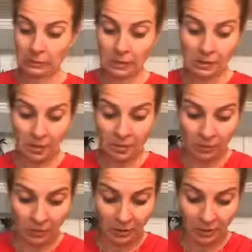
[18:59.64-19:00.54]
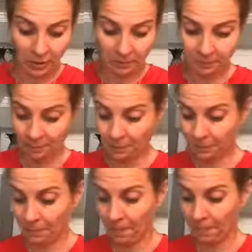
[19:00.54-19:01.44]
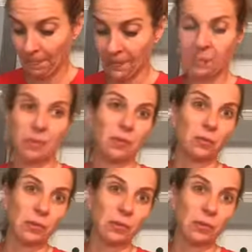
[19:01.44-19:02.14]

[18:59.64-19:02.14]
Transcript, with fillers: This might be really good. This might be